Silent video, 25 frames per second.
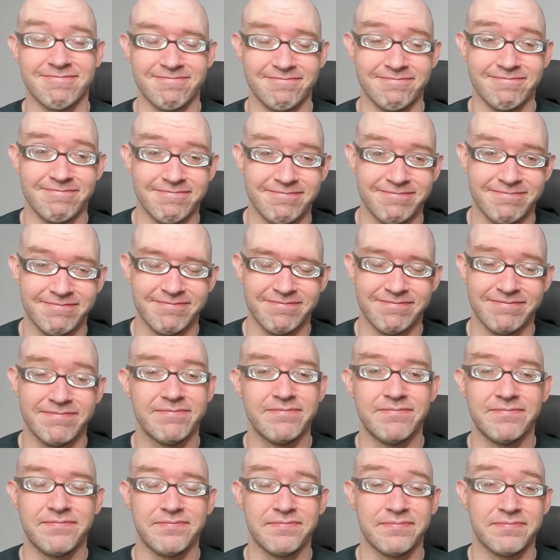
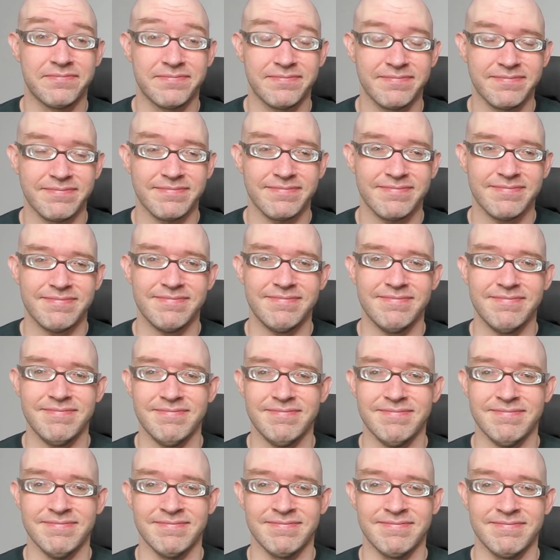
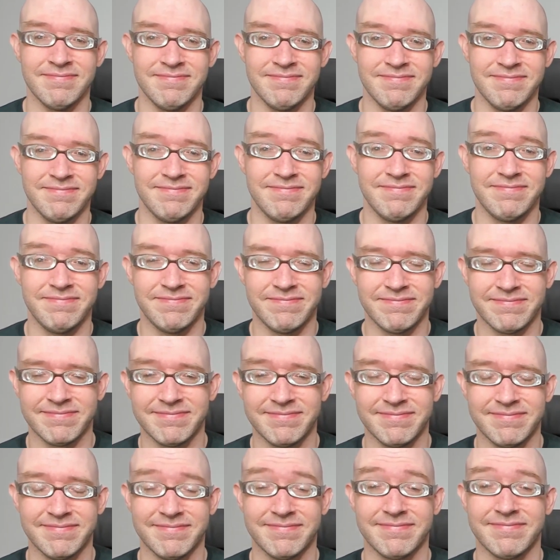
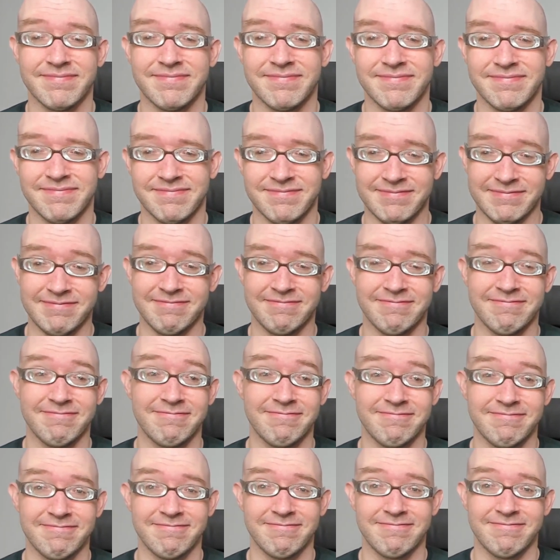
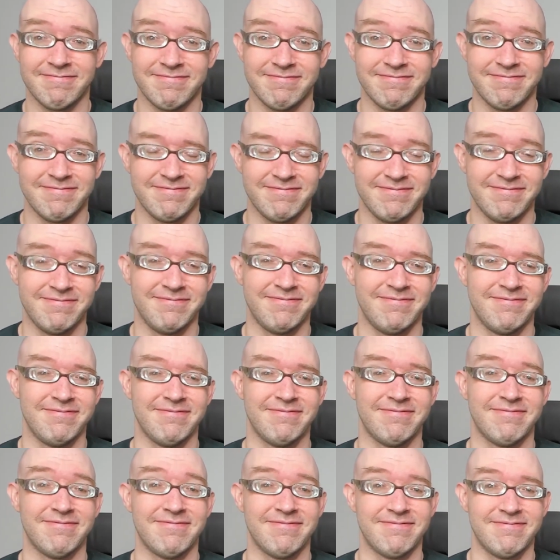
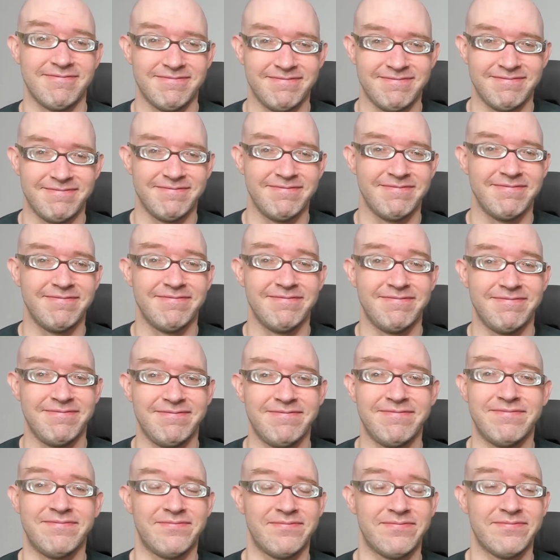
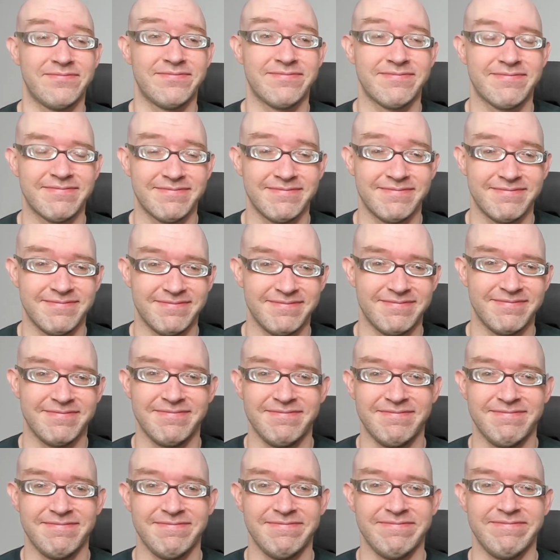
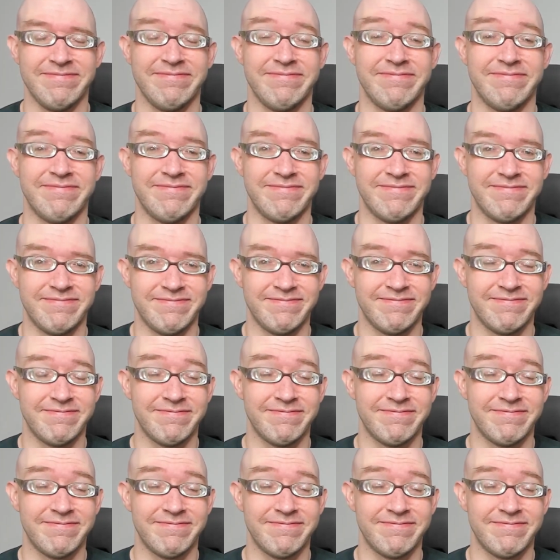[no speech]